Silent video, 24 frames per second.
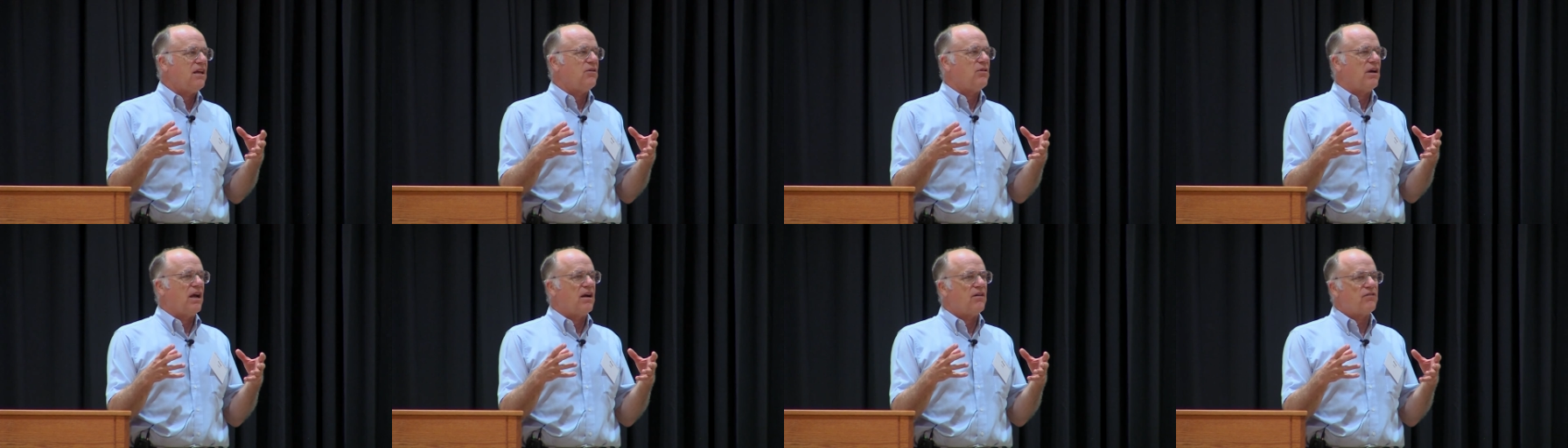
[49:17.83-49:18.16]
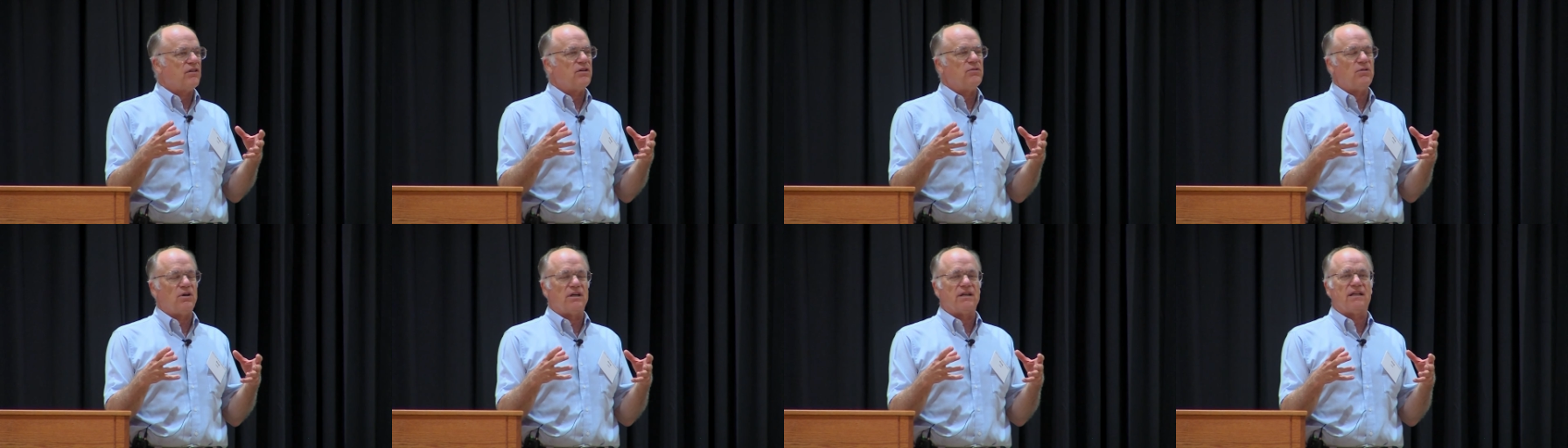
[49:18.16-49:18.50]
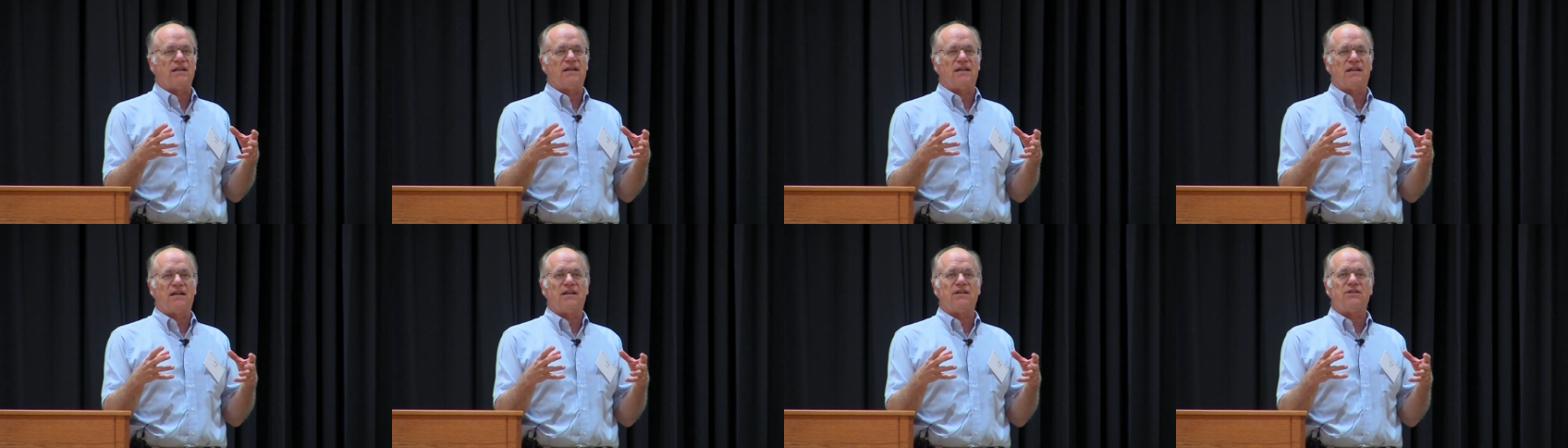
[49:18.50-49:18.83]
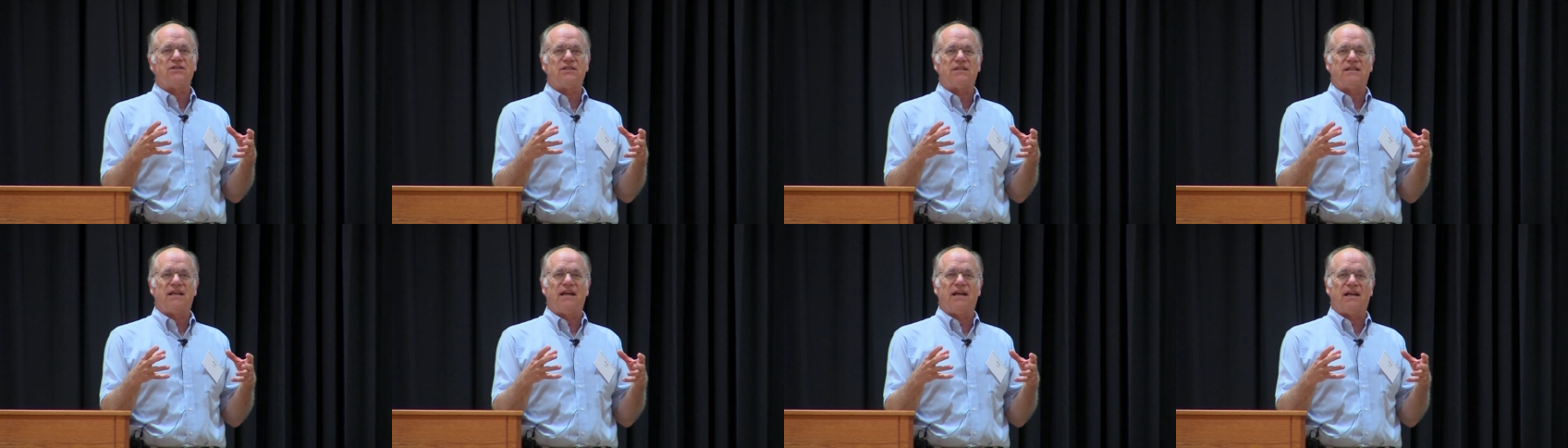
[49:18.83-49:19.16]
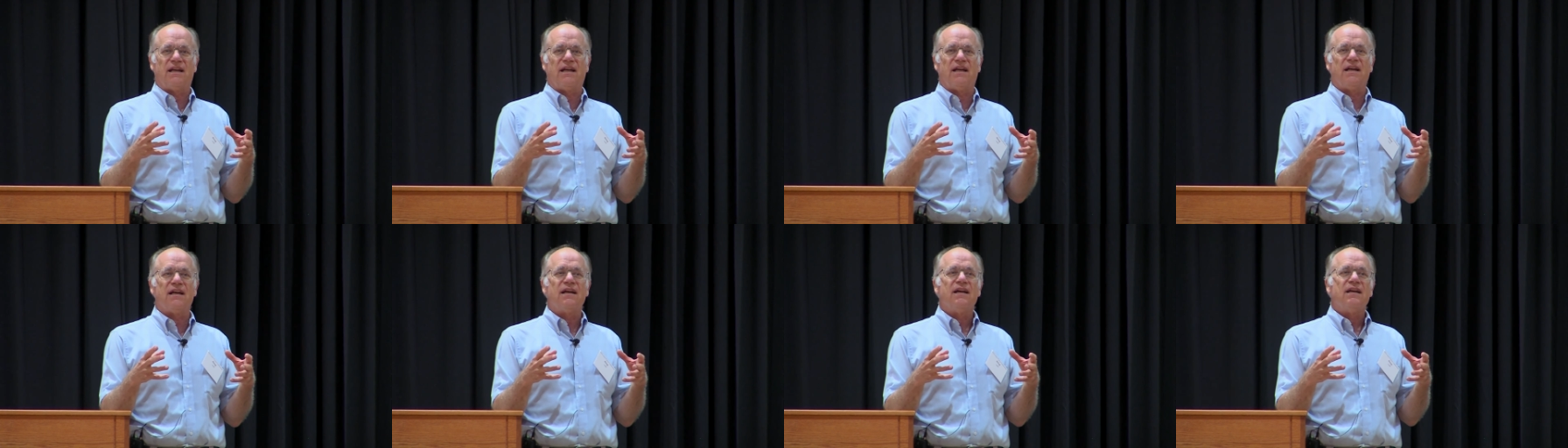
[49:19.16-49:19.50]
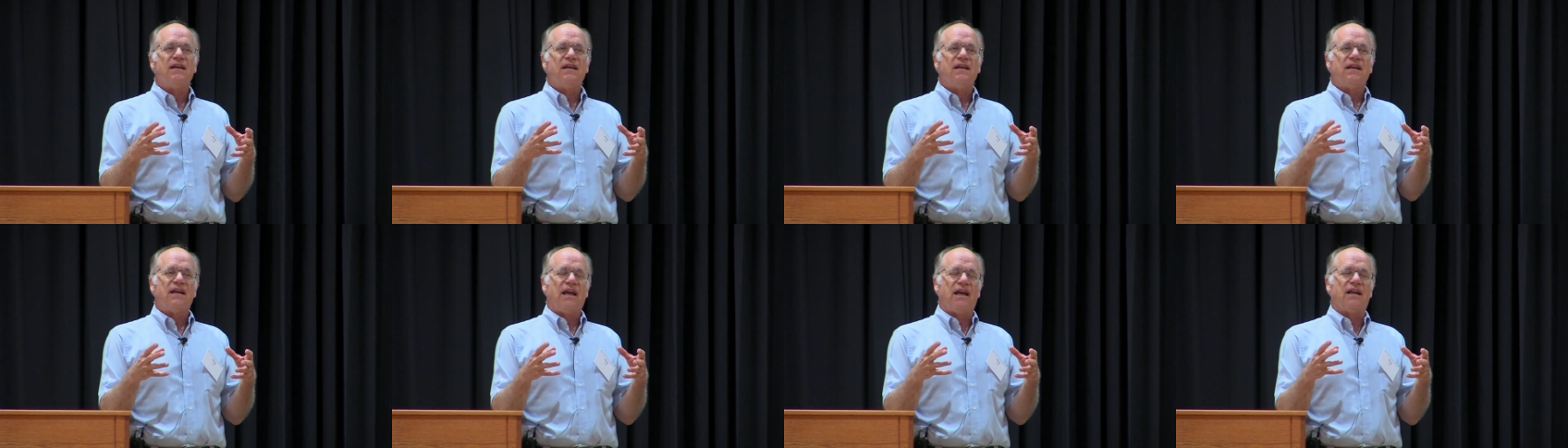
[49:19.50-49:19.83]
everyone in an understanding
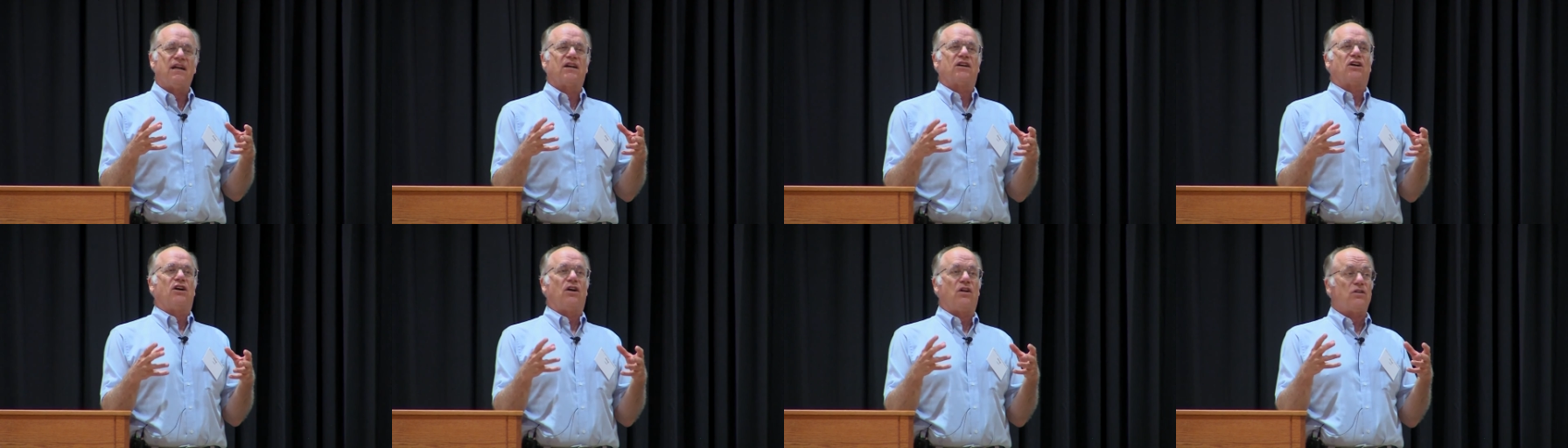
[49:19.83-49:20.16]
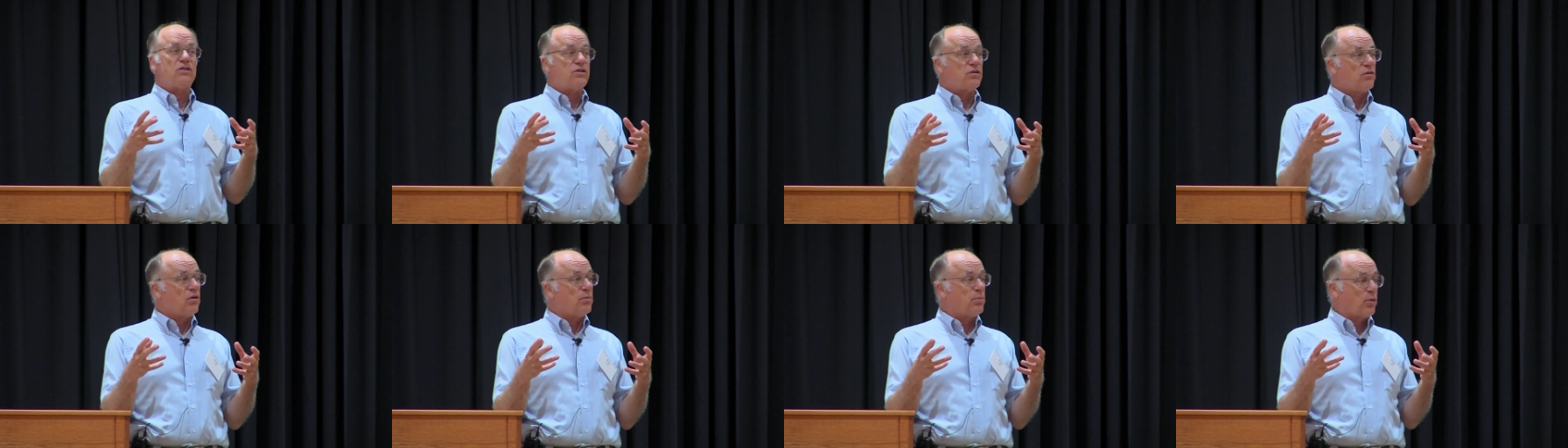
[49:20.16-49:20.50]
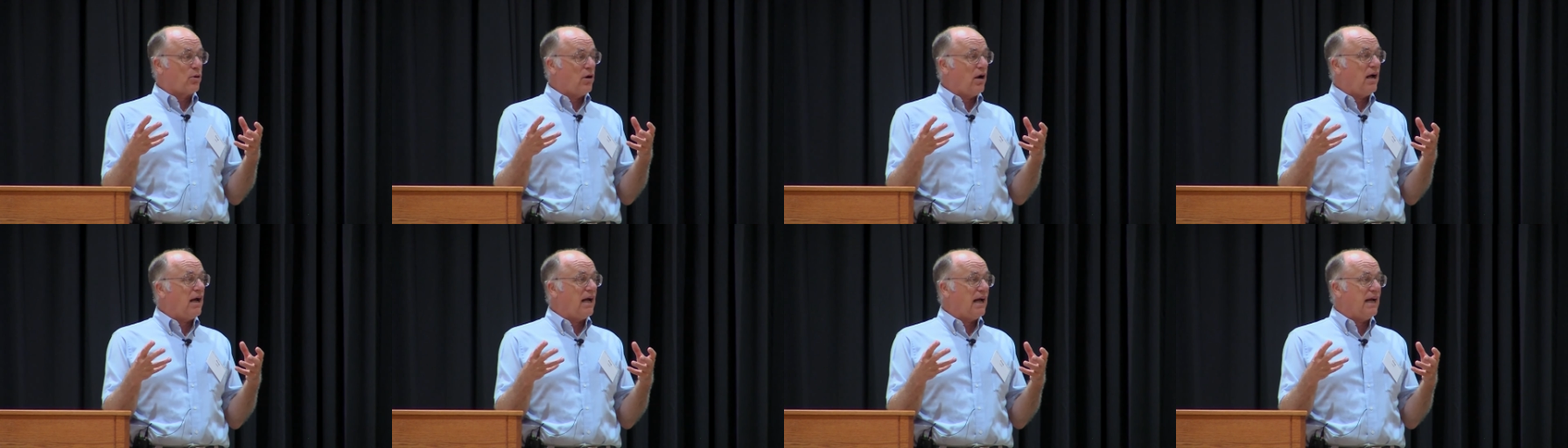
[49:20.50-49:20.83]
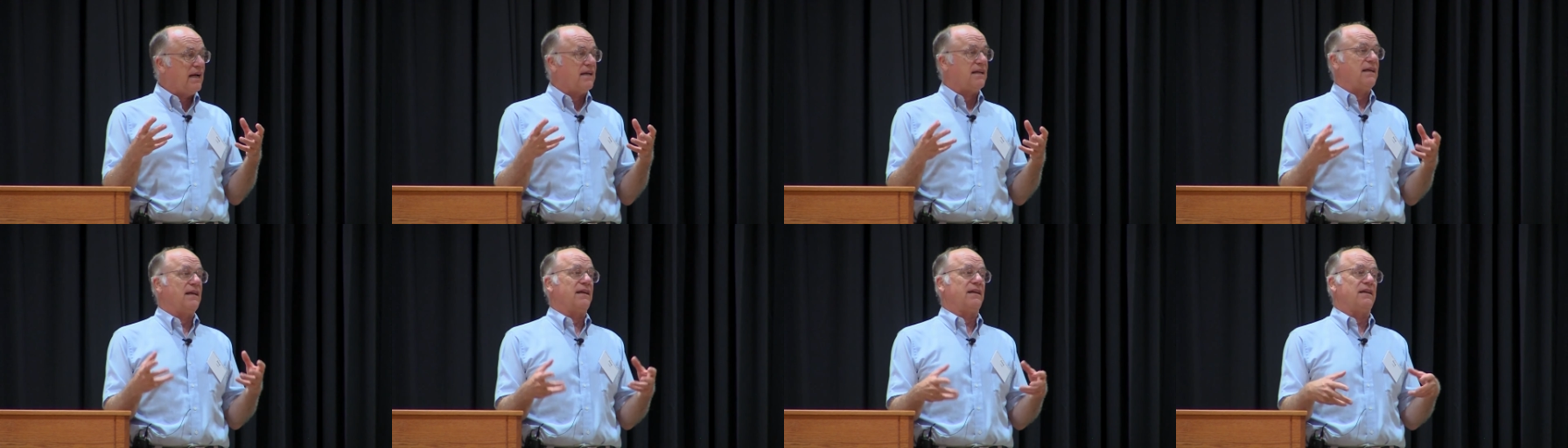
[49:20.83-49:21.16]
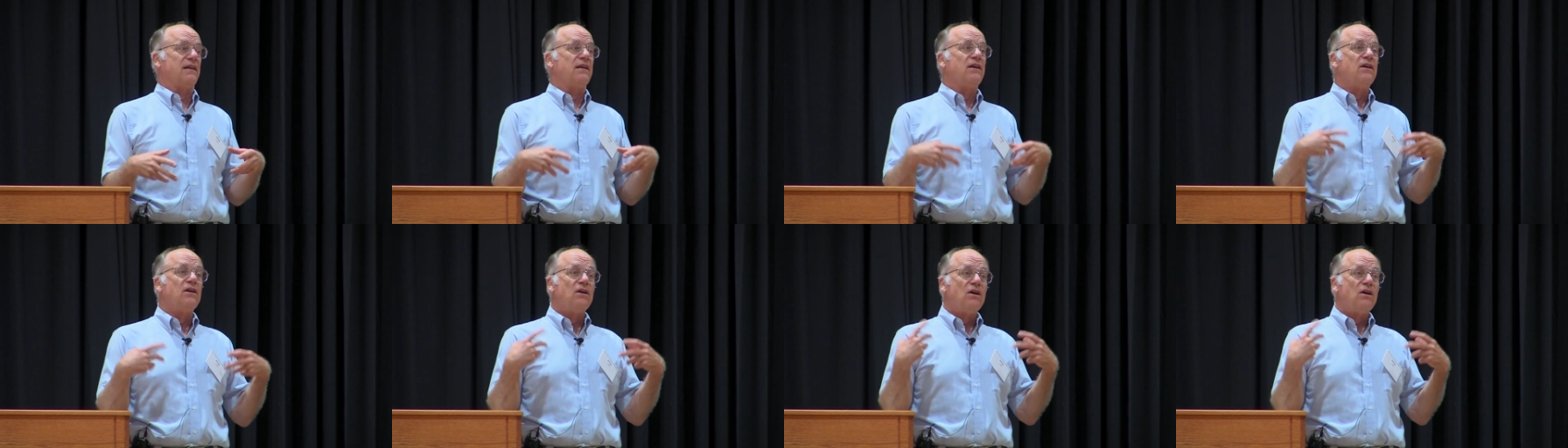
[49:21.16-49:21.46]
and a cultural pride in